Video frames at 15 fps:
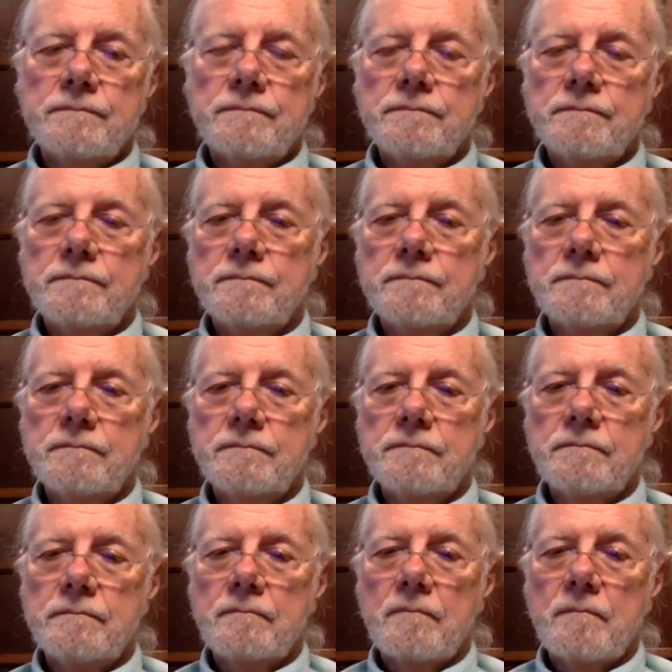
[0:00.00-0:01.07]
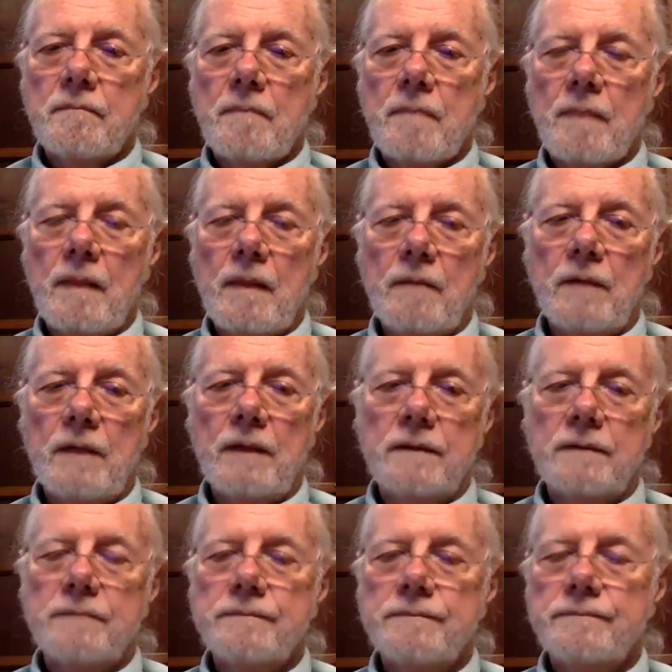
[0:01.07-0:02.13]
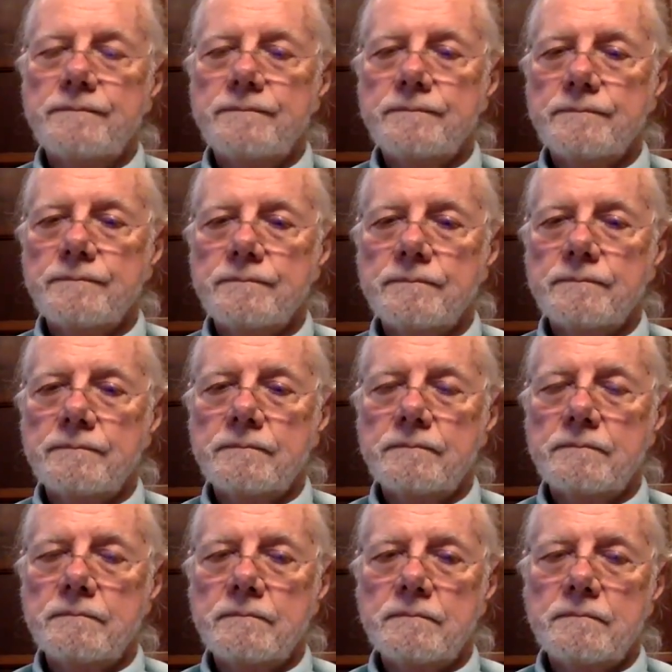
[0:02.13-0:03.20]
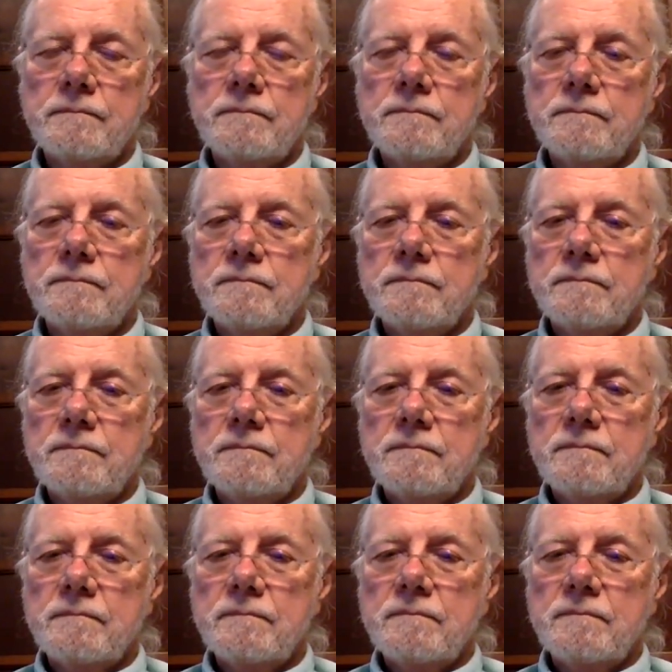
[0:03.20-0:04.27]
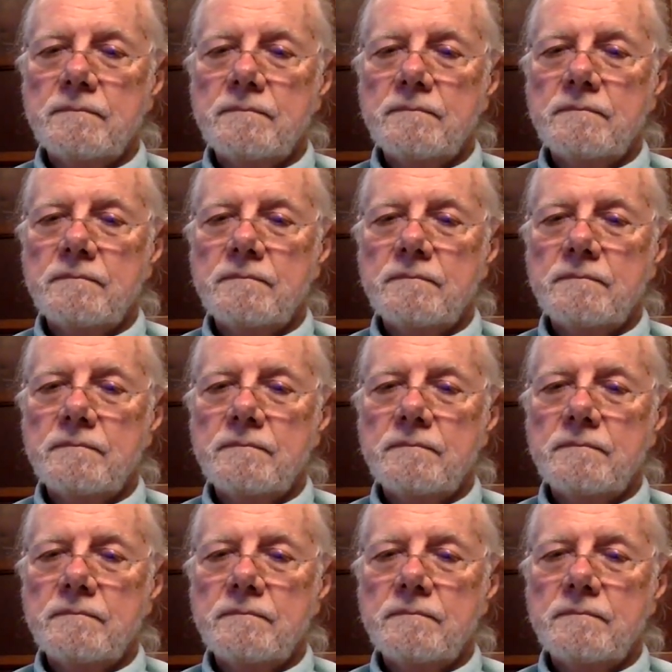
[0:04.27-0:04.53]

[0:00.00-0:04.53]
No words are spoken by the person on screen.